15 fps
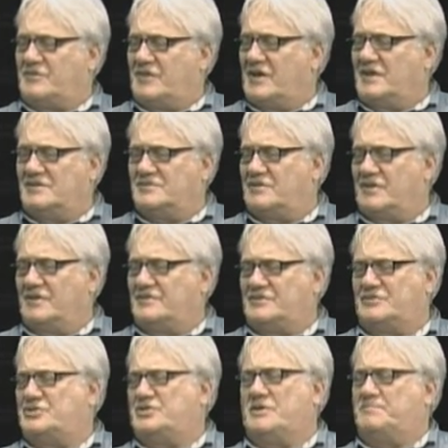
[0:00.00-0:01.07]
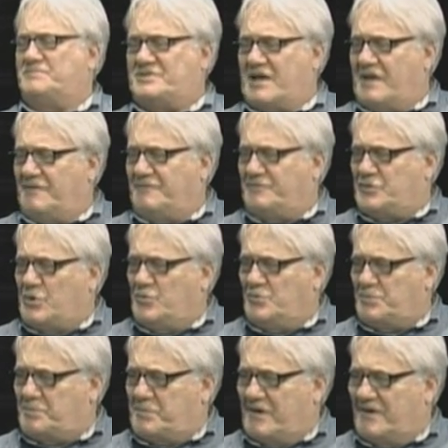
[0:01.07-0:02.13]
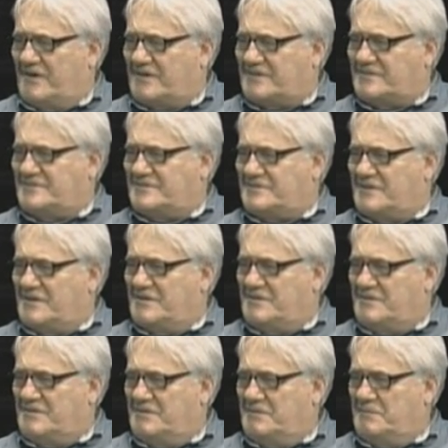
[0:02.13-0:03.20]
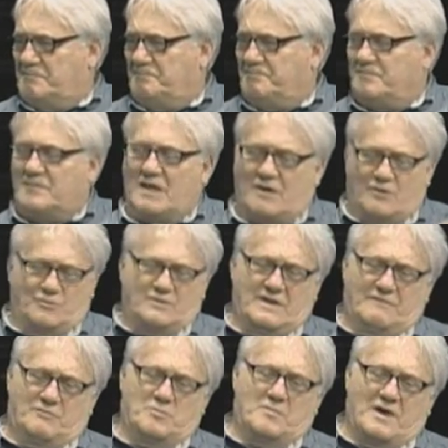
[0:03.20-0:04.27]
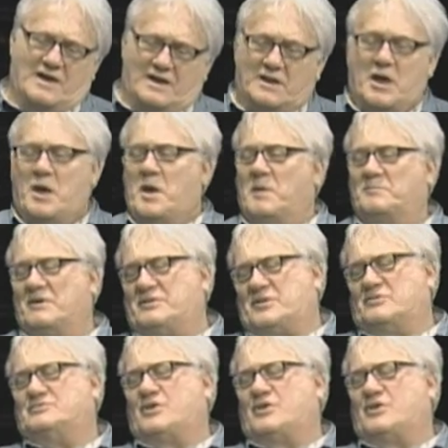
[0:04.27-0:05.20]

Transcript: things like chips out of toothpicks and, oh, never mind. But there's